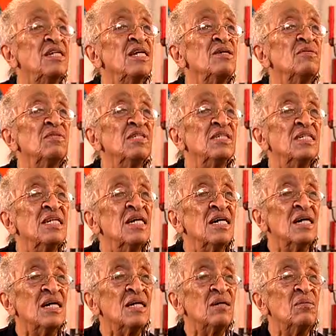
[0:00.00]
and he was in
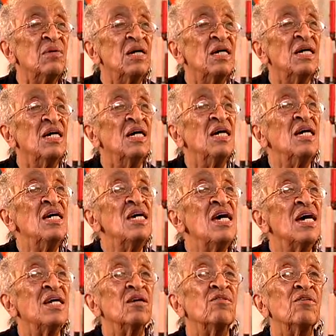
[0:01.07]
Harlem, he
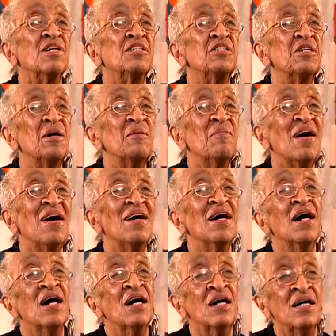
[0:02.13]
had a crush on my
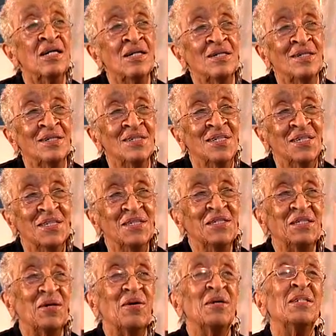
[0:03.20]
aunt.
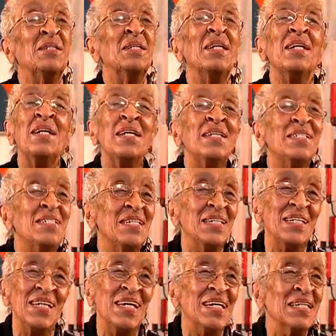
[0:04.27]
So it was easy
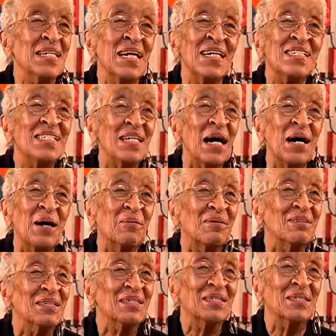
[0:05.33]
to get that job.
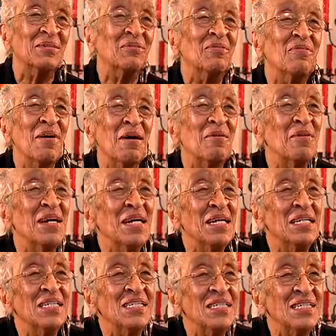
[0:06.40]
Very
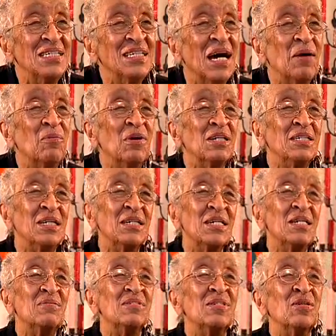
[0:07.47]
easy. I worked on
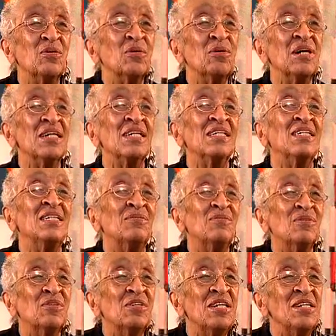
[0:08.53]
him so quick
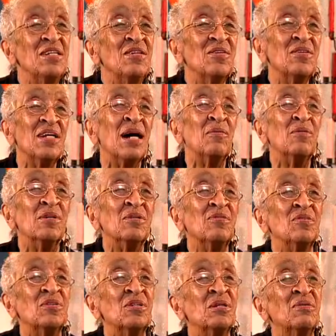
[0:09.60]
before he knew it. I worked
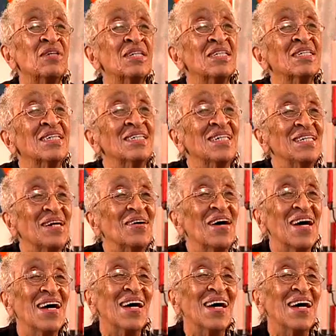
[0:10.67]
for him, you know.